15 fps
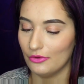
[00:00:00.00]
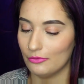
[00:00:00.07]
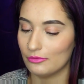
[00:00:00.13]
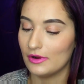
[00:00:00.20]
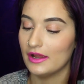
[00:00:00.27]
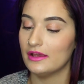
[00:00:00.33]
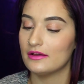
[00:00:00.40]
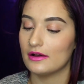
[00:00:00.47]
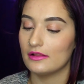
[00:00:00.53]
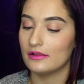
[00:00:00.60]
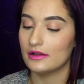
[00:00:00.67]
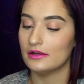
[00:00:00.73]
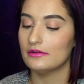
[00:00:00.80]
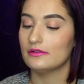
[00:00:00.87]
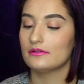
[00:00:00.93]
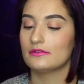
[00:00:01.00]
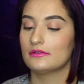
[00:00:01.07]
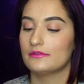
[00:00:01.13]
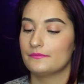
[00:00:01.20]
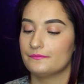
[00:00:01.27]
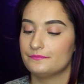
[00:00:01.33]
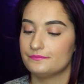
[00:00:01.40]
the right color
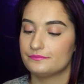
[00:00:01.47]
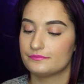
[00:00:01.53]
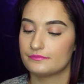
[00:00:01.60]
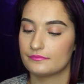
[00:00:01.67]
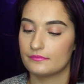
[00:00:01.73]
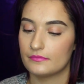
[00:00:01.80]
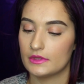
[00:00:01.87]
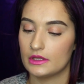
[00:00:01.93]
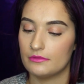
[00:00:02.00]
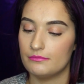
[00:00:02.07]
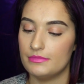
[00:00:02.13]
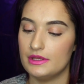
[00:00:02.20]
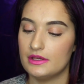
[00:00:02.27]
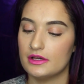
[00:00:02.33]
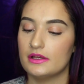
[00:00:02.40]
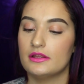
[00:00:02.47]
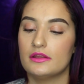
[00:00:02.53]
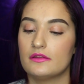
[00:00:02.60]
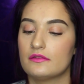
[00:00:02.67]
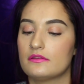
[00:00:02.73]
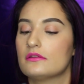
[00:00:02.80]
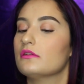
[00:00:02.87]

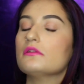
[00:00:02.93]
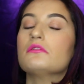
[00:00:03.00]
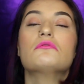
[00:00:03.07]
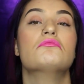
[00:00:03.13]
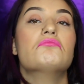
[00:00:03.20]
because